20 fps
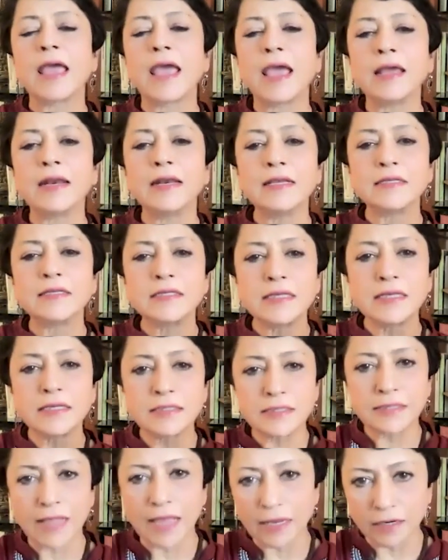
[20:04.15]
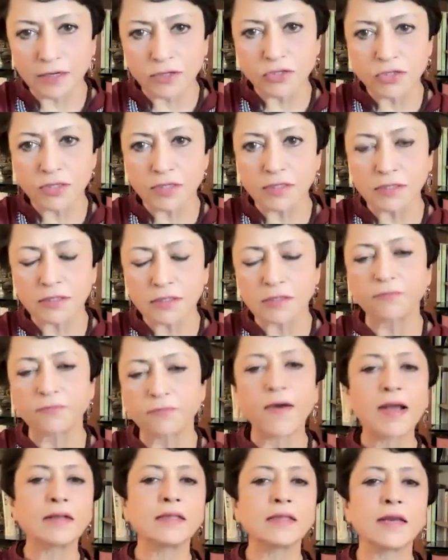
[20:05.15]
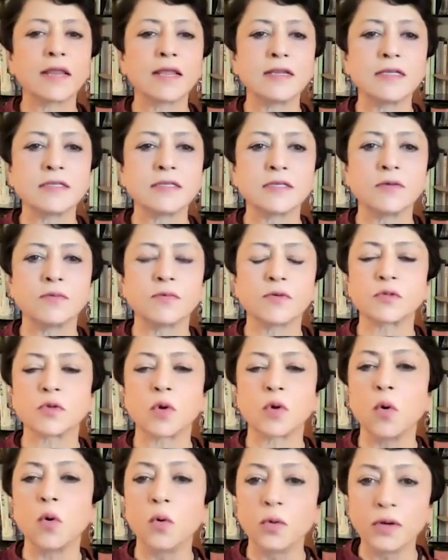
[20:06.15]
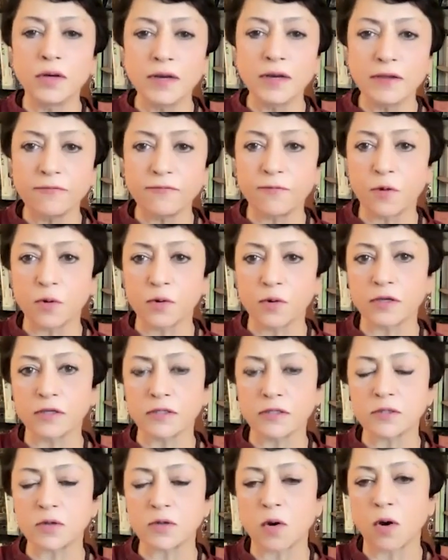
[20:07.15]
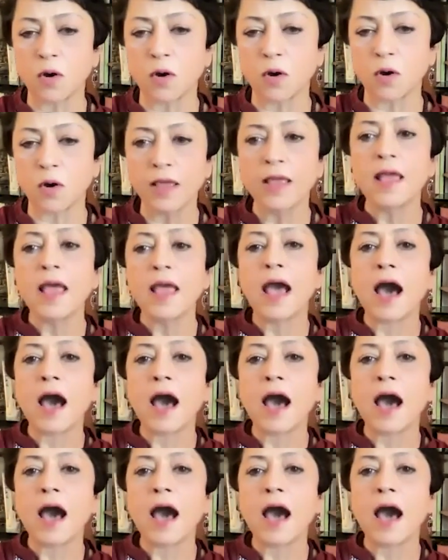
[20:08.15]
NSE's negligence, the fact that NSE was only focused on